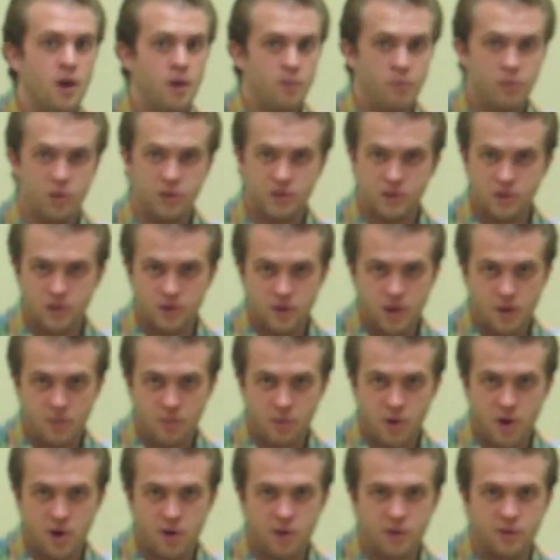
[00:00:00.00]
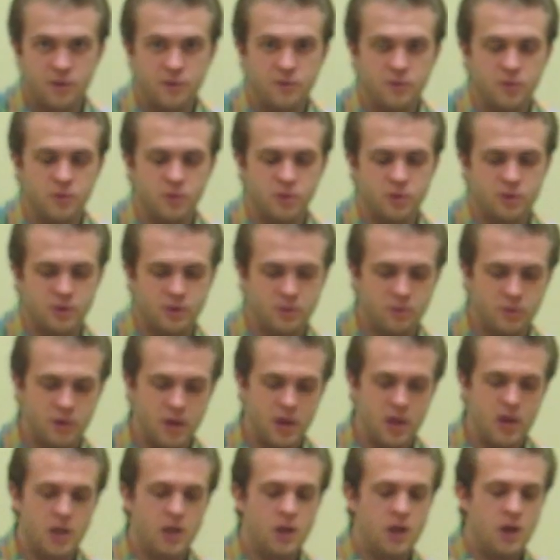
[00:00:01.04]
But it's a great product if you're willing to
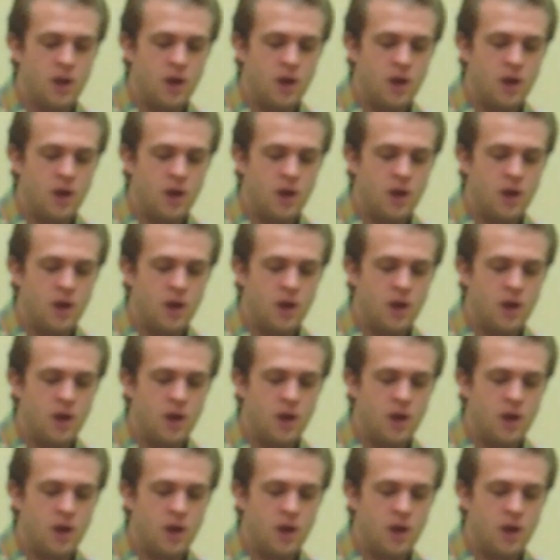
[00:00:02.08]
buy it.